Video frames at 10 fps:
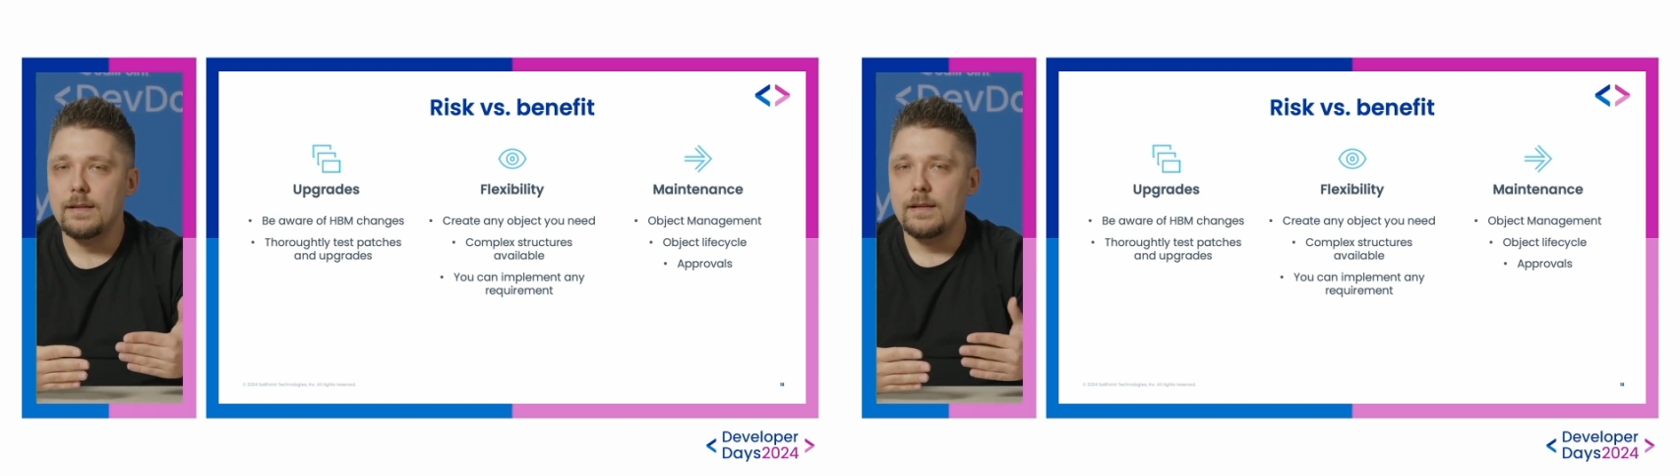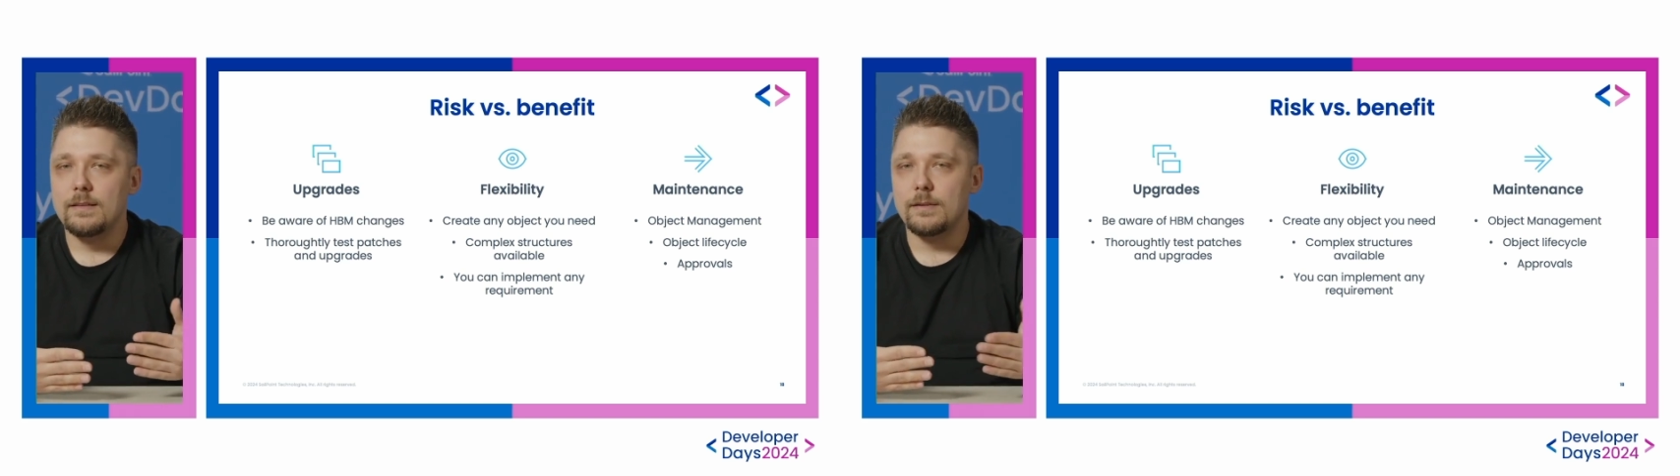
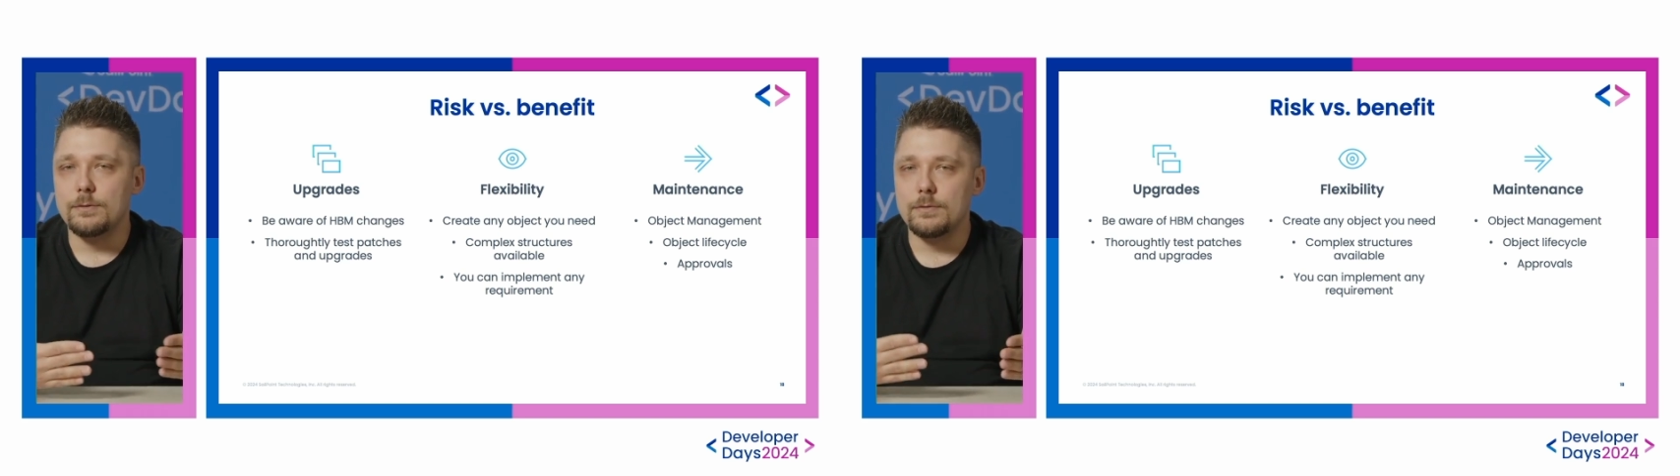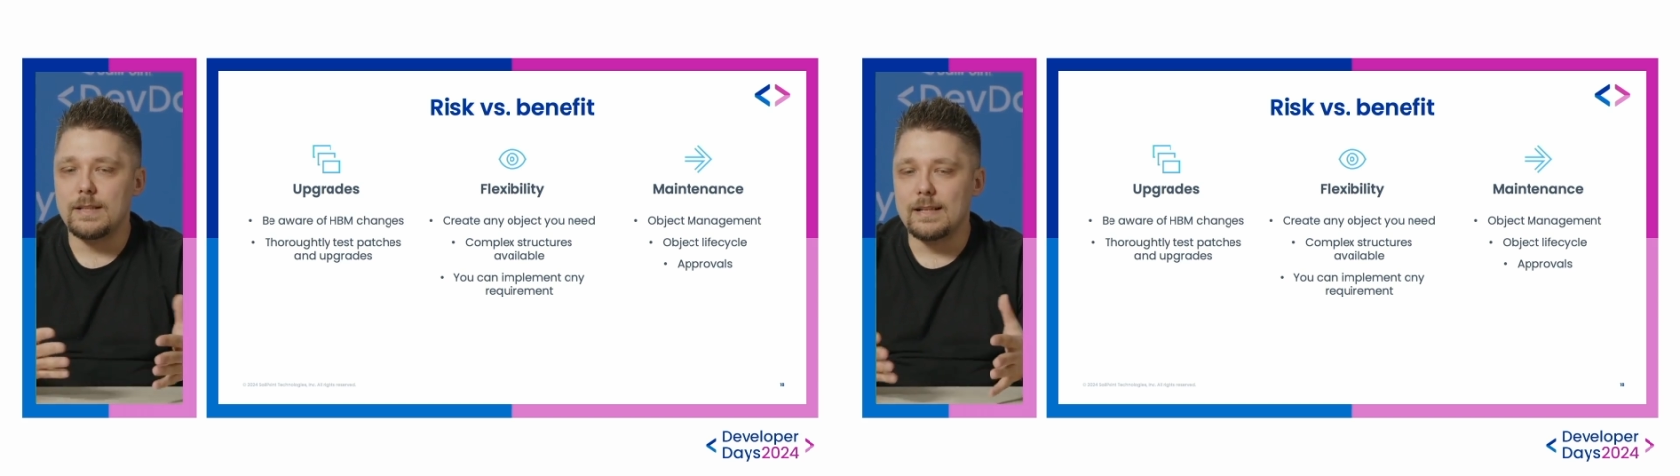
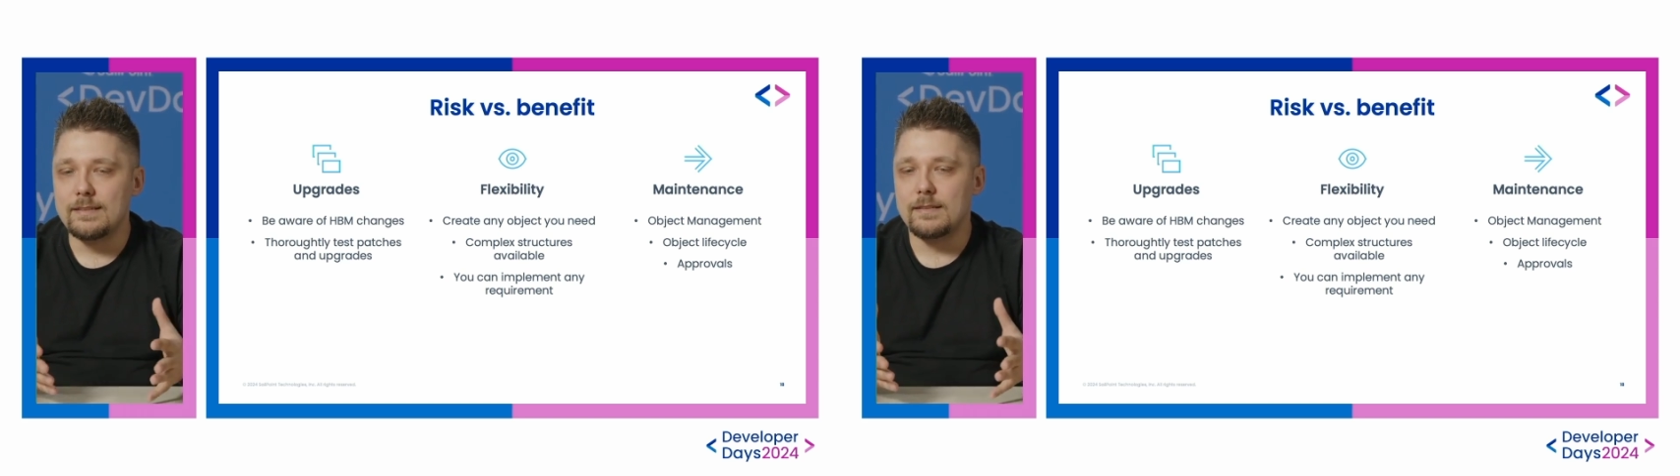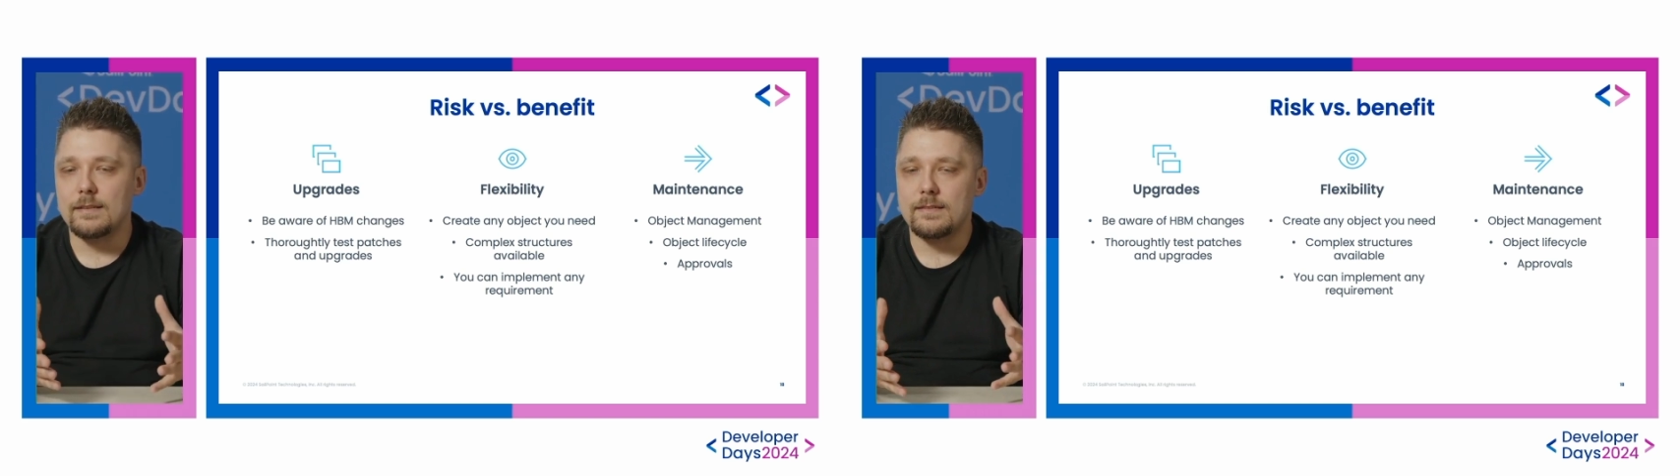So
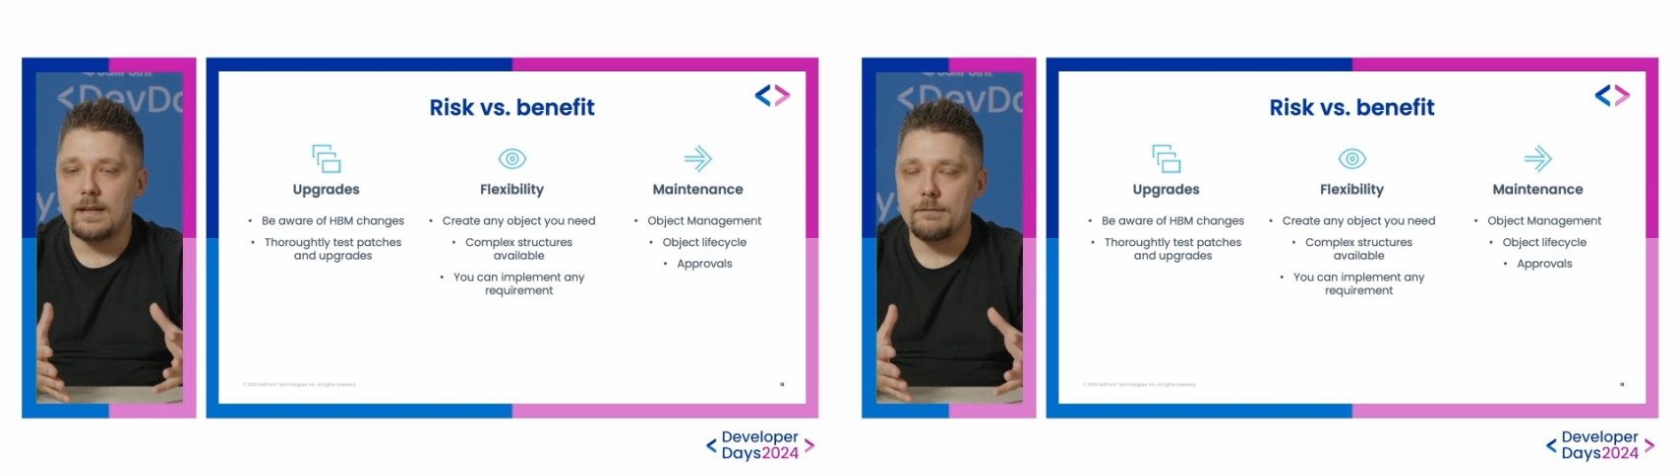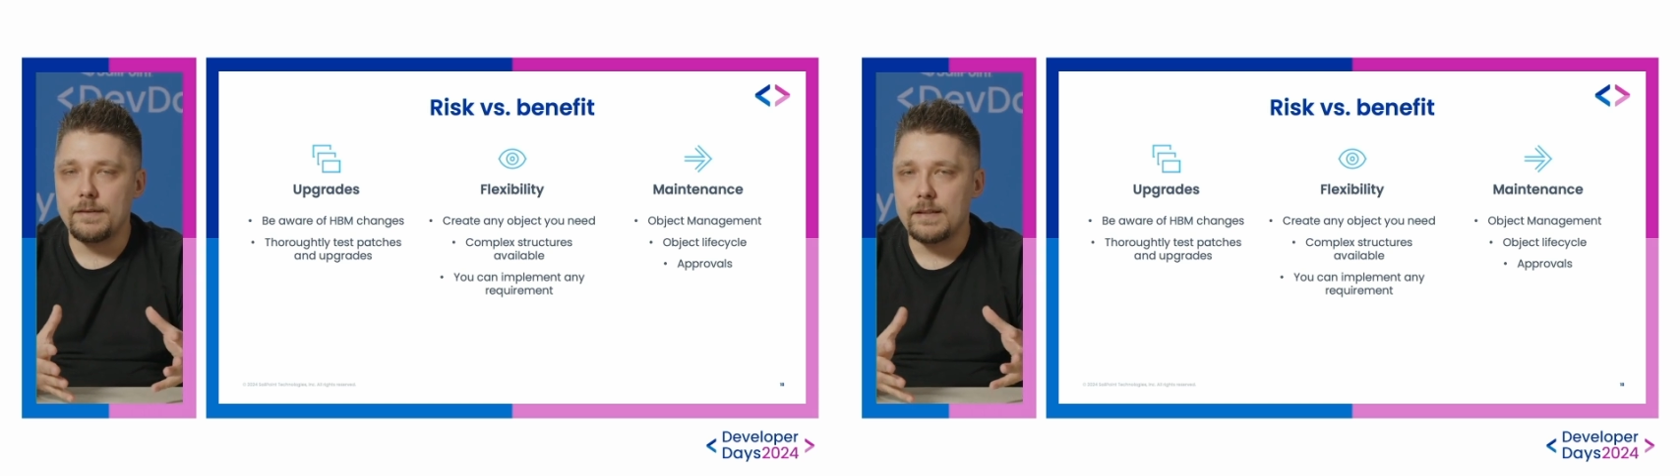that's
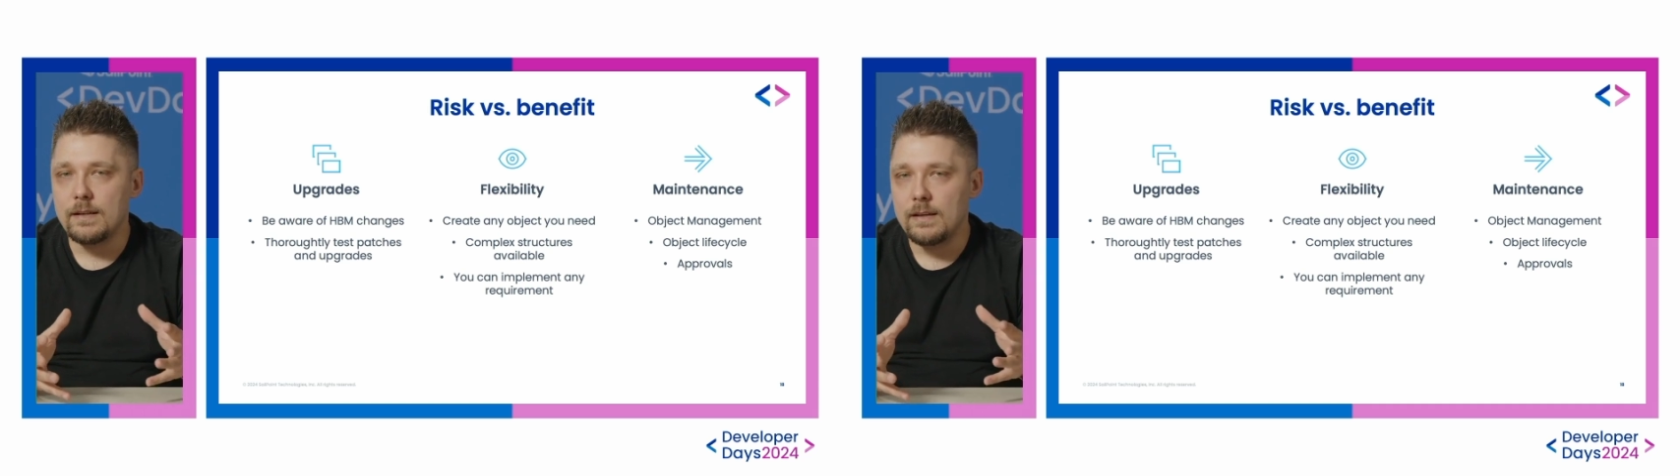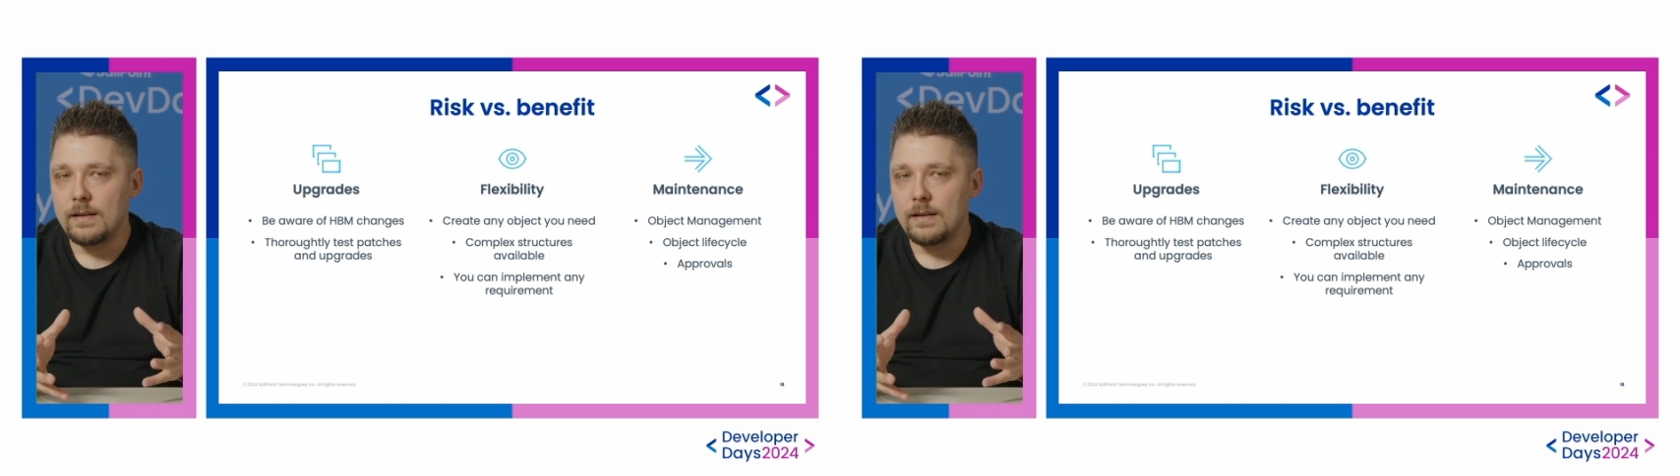something